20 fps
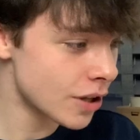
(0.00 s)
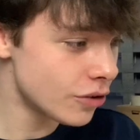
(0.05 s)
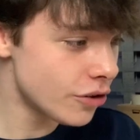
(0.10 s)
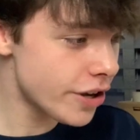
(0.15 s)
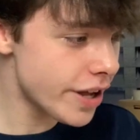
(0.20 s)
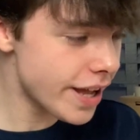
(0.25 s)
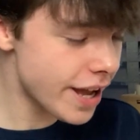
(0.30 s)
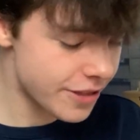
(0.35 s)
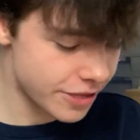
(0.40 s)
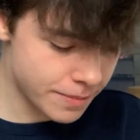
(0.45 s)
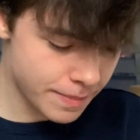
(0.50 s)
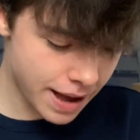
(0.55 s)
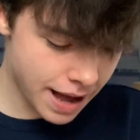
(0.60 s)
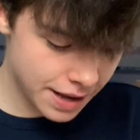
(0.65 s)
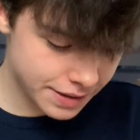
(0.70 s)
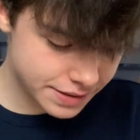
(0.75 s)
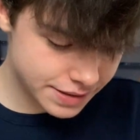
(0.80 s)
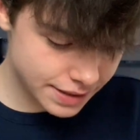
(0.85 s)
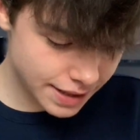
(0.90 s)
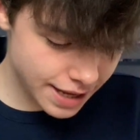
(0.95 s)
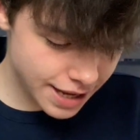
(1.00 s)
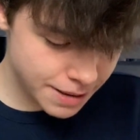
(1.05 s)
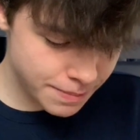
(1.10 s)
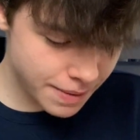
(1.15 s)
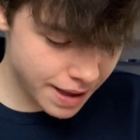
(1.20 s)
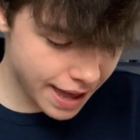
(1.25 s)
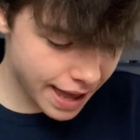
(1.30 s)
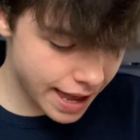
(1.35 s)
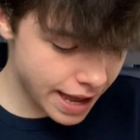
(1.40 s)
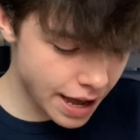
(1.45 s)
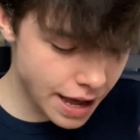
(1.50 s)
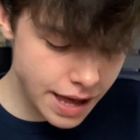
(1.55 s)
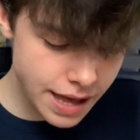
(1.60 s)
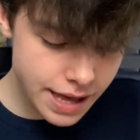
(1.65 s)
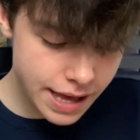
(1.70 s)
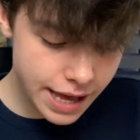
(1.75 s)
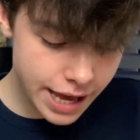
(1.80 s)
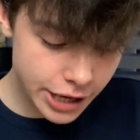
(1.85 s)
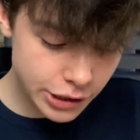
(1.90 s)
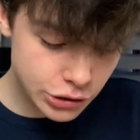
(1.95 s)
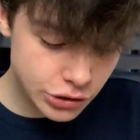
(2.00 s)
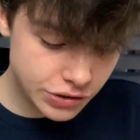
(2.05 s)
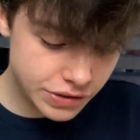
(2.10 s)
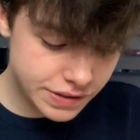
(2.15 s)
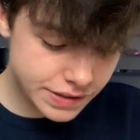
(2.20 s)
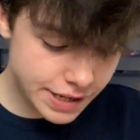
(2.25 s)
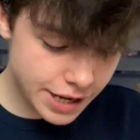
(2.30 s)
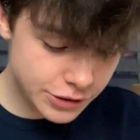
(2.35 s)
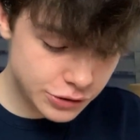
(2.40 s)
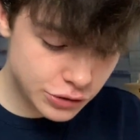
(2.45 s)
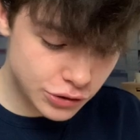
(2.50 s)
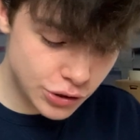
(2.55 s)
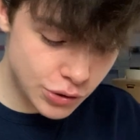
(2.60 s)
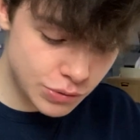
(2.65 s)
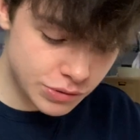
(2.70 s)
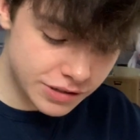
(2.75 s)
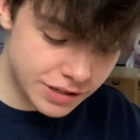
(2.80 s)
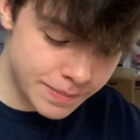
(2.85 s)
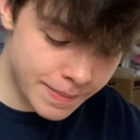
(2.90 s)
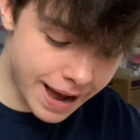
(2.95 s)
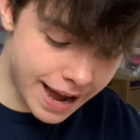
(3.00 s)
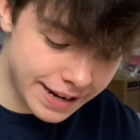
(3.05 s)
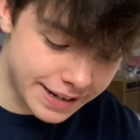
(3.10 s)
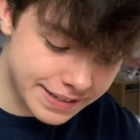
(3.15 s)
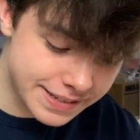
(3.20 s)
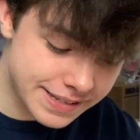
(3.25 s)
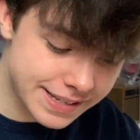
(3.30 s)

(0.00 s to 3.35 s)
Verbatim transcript: Looking at the mark scheme here, it just says two to the minus